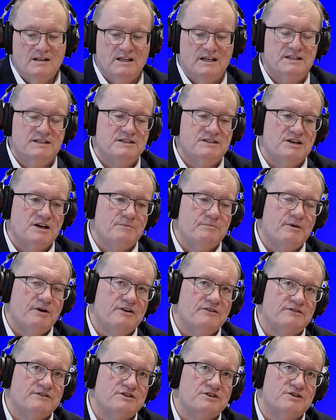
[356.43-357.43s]
Let's jump
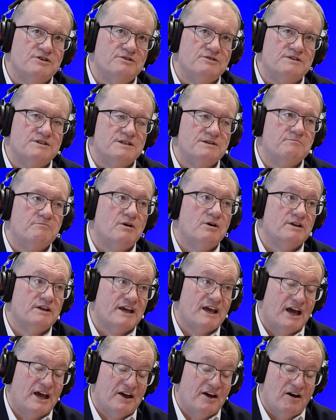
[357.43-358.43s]
over to
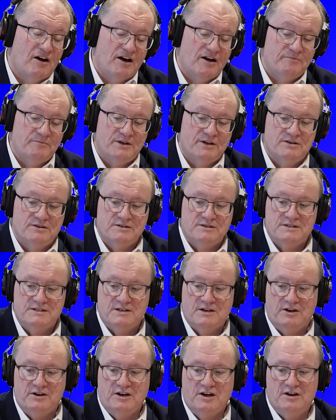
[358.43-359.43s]
symbolic AI,
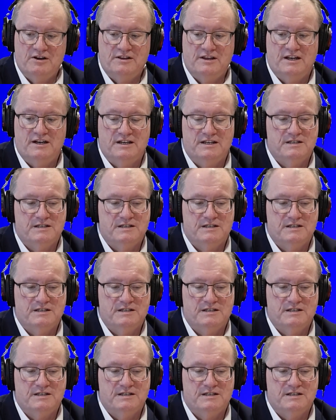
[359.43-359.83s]
because I know that